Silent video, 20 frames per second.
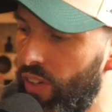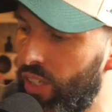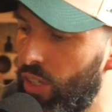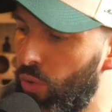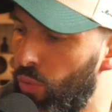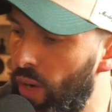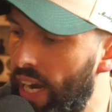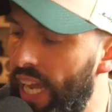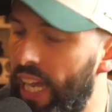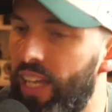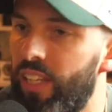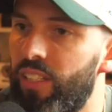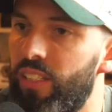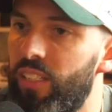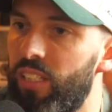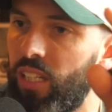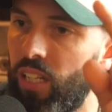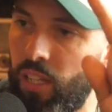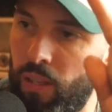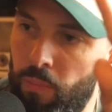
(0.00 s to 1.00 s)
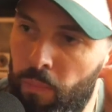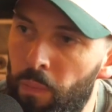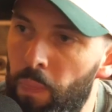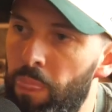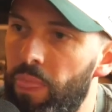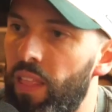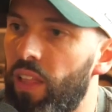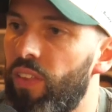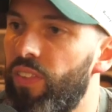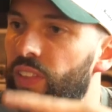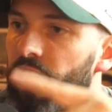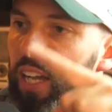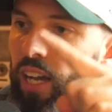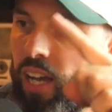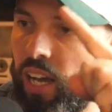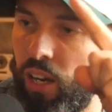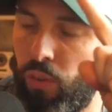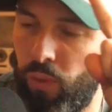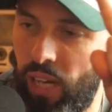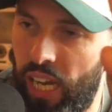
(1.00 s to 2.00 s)
around
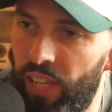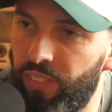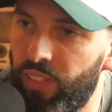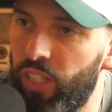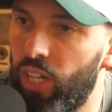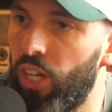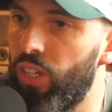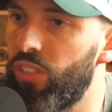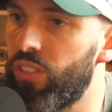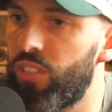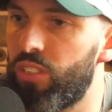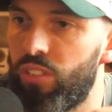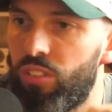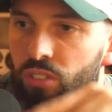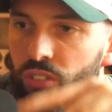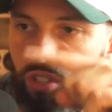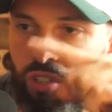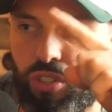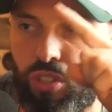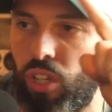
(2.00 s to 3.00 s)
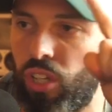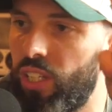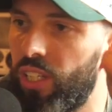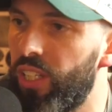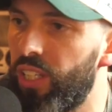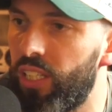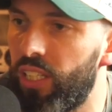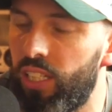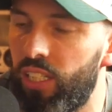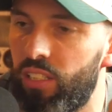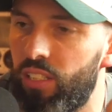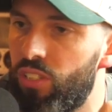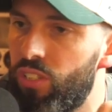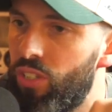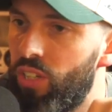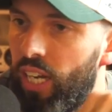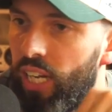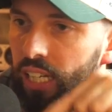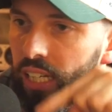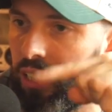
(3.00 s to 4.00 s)
the coast, just circling
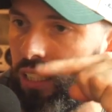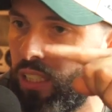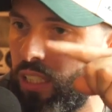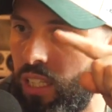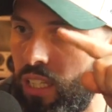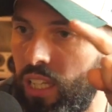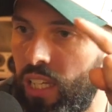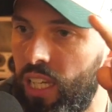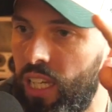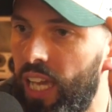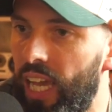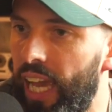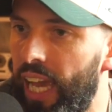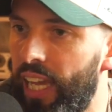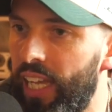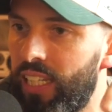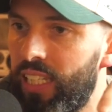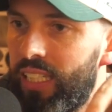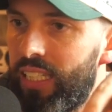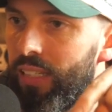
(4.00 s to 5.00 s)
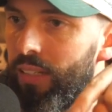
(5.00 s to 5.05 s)
Australia, and